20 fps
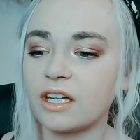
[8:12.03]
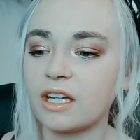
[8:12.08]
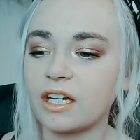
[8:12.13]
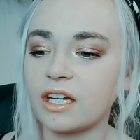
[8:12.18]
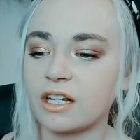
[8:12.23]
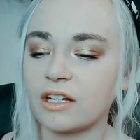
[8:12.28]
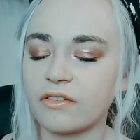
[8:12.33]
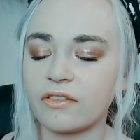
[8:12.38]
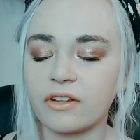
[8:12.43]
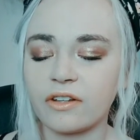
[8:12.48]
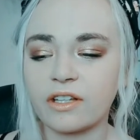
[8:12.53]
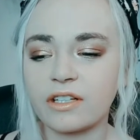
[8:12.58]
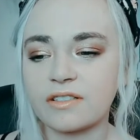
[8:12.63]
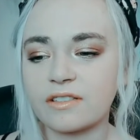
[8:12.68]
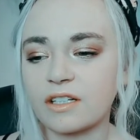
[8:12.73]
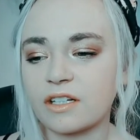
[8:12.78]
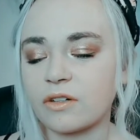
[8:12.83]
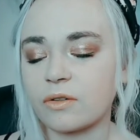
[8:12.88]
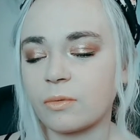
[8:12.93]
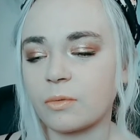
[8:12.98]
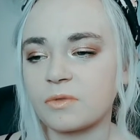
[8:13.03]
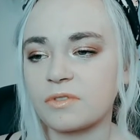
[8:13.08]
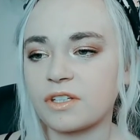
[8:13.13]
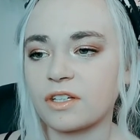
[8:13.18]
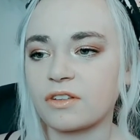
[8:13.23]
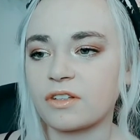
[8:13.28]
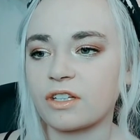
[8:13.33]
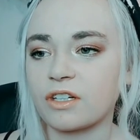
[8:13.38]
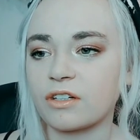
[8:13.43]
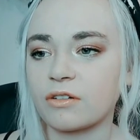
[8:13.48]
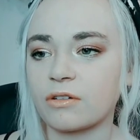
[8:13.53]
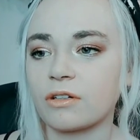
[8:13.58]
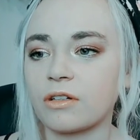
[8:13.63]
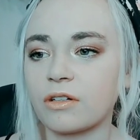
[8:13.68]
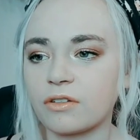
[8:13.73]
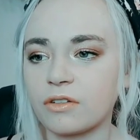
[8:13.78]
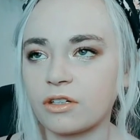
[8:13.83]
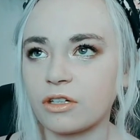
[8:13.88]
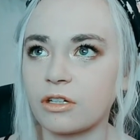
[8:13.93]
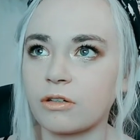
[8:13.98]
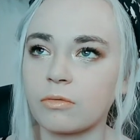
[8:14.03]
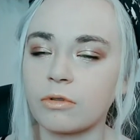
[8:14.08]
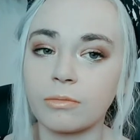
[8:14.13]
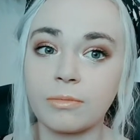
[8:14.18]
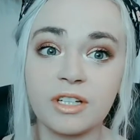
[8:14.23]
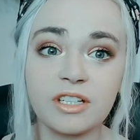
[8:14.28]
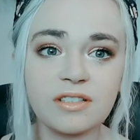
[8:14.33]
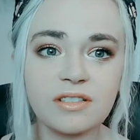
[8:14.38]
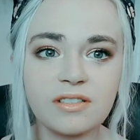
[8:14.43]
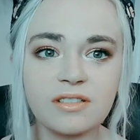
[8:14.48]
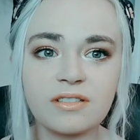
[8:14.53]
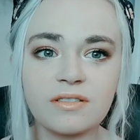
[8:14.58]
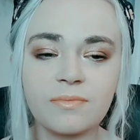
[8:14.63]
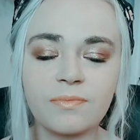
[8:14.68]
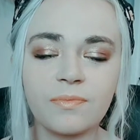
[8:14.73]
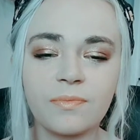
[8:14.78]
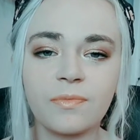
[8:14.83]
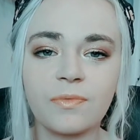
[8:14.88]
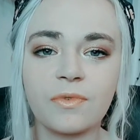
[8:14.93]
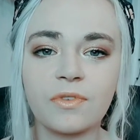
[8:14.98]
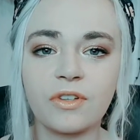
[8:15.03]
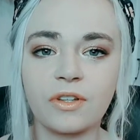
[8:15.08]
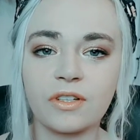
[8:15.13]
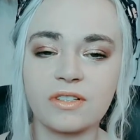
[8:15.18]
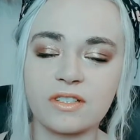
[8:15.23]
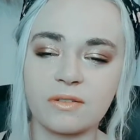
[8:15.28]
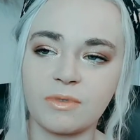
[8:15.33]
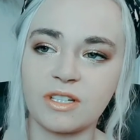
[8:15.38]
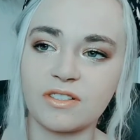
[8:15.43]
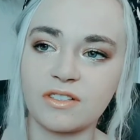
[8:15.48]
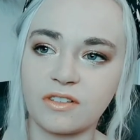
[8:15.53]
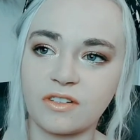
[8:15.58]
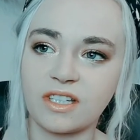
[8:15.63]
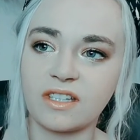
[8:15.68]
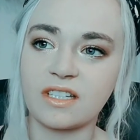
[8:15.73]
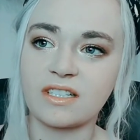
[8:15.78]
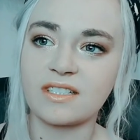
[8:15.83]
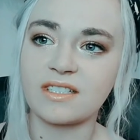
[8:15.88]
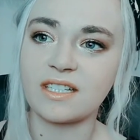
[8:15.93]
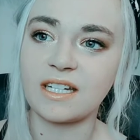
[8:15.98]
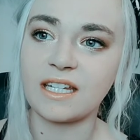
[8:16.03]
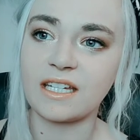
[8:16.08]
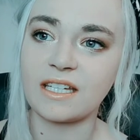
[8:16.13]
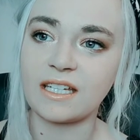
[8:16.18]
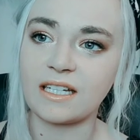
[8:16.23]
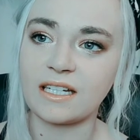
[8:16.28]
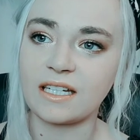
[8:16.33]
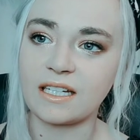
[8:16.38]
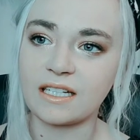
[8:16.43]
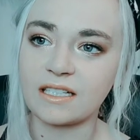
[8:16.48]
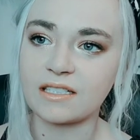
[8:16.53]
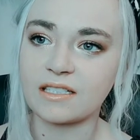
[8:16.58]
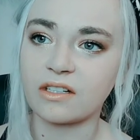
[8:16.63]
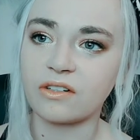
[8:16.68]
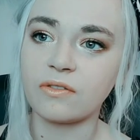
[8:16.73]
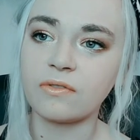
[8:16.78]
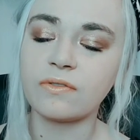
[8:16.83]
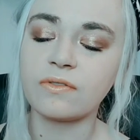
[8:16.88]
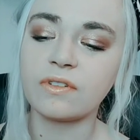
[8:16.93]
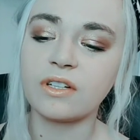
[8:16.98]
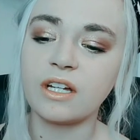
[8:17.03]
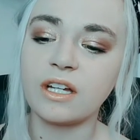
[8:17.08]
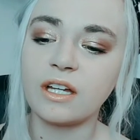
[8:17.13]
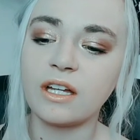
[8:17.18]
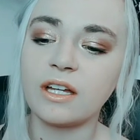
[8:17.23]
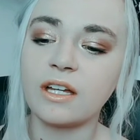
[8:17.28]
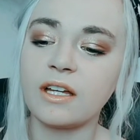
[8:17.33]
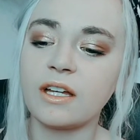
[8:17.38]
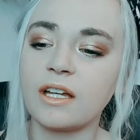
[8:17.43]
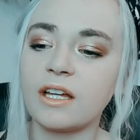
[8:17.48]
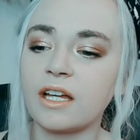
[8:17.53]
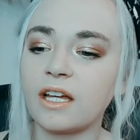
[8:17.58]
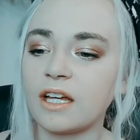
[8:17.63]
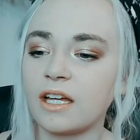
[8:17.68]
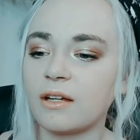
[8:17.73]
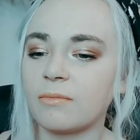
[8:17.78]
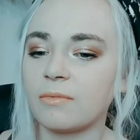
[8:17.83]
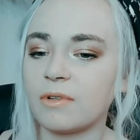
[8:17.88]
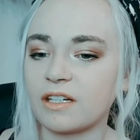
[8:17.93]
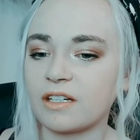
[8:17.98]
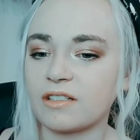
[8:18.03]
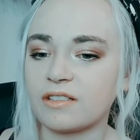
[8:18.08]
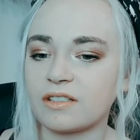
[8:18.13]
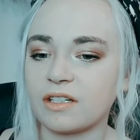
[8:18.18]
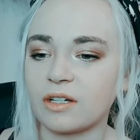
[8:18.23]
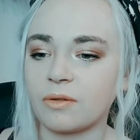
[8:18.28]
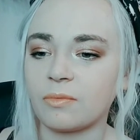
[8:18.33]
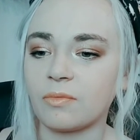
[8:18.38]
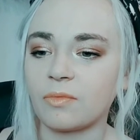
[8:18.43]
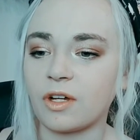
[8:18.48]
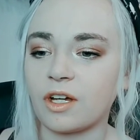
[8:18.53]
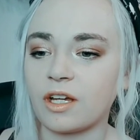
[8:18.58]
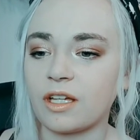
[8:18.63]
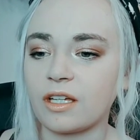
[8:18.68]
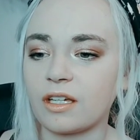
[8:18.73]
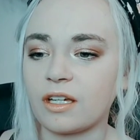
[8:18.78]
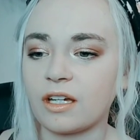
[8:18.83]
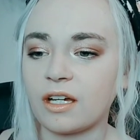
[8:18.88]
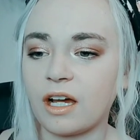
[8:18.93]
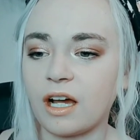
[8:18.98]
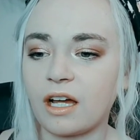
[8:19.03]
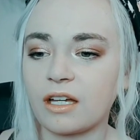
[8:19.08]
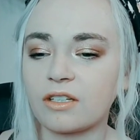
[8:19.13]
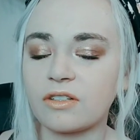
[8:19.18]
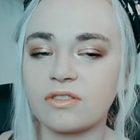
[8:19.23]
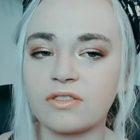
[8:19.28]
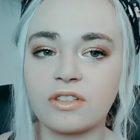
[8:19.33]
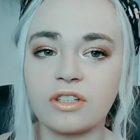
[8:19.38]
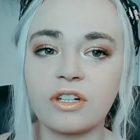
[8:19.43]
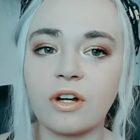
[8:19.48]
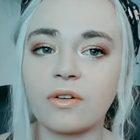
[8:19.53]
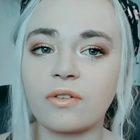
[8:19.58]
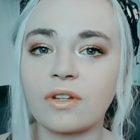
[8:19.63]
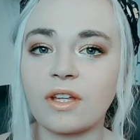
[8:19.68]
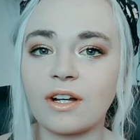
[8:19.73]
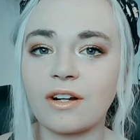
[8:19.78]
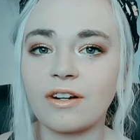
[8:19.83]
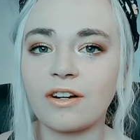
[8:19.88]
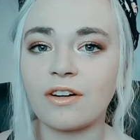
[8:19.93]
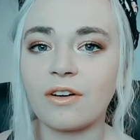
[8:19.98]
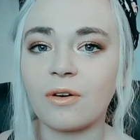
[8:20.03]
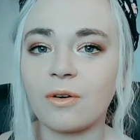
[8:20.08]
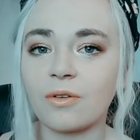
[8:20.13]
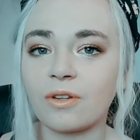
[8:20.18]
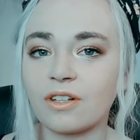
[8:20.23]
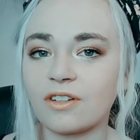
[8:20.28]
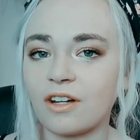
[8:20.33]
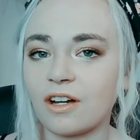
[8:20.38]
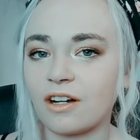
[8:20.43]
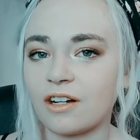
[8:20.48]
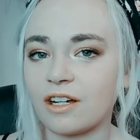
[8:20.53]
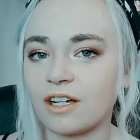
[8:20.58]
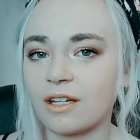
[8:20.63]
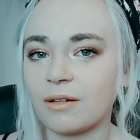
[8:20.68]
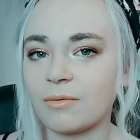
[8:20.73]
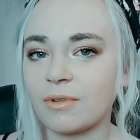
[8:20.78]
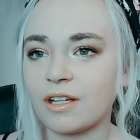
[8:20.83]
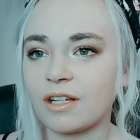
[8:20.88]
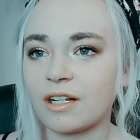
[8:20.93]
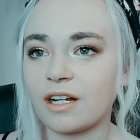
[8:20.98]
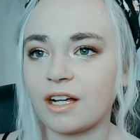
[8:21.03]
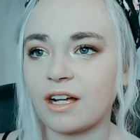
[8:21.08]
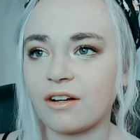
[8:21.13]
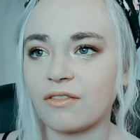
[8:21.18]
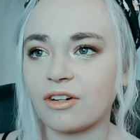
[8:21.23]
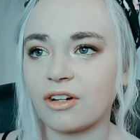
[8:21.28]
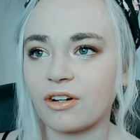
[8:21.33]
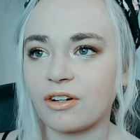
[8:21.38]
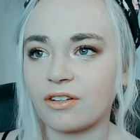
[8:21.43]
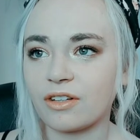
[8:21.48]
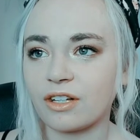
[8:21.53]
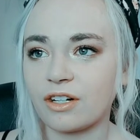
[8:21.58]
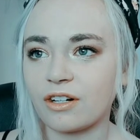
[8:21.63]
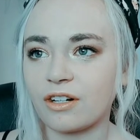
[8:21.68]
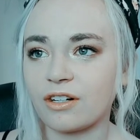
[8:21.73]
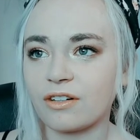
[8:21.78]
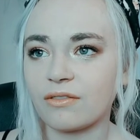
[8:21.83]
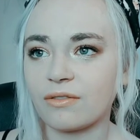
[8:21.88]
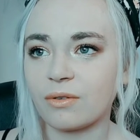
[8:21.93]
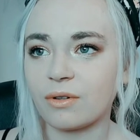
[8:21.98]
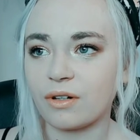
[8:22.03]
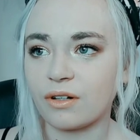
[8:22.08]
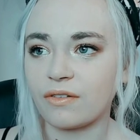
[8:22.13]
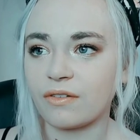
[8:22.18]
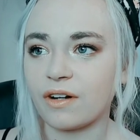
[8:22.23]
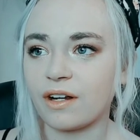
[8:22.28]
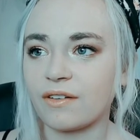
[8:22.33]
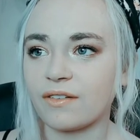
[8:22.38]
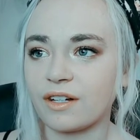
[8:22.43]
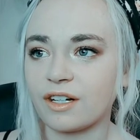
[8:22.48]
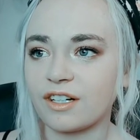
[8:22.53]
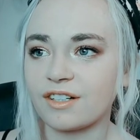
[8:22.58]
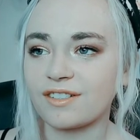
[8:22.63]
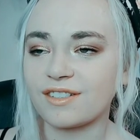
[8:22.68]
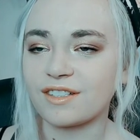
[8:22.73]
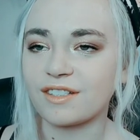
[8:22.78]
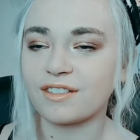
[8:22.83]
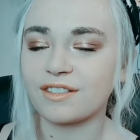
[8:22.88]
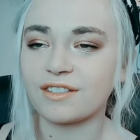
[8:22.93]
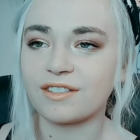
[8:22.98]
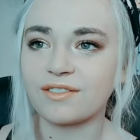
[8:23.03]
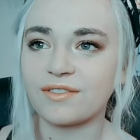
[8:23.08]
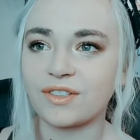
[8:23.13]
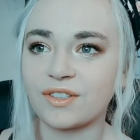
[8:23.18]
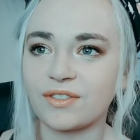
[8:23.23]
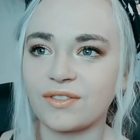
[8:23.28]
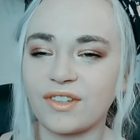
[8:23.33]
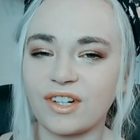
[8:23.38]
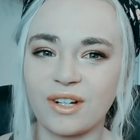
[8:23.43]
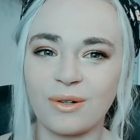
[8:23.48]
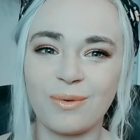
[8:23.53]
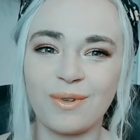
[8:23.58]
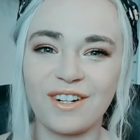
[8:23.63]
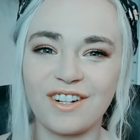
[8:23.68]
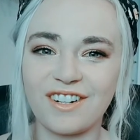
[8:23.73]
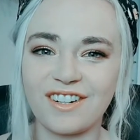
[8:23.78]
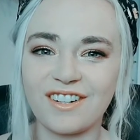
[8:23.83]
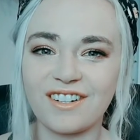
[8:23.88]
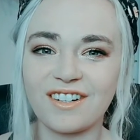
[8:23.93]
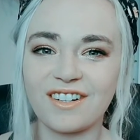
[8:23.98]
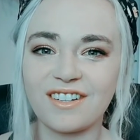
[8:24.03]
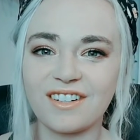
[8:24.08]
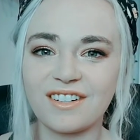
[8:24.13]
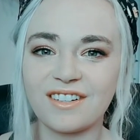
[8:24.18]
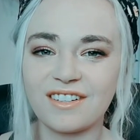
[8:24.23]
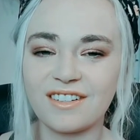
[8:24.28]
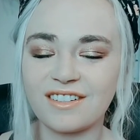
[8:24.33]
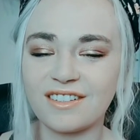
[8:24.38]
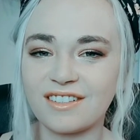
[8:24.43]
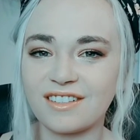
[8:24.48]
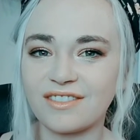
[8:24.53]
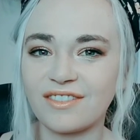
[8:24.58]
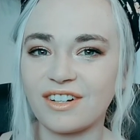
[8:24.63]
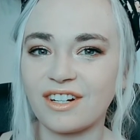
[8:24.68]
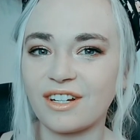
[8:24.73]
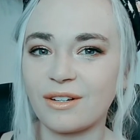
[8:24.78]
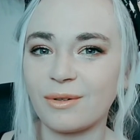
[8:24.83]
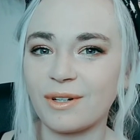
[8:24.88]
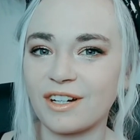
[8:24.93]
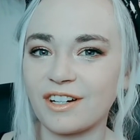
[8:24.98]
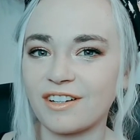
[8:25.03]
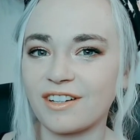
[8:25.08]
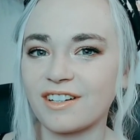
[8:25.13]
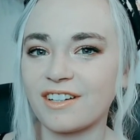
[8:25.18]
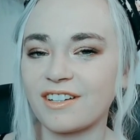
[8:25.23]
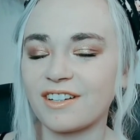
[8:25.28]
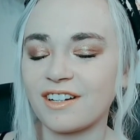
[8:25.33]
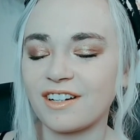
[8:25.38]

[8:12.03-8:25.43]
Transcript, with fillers: And I feel like it's like almost like the the Erebus, so it's basically the snake eating itself because I'm like I used to go there all the time and I haven't gone there in 4 or 5 years and it just feels very weird. It's just very weird.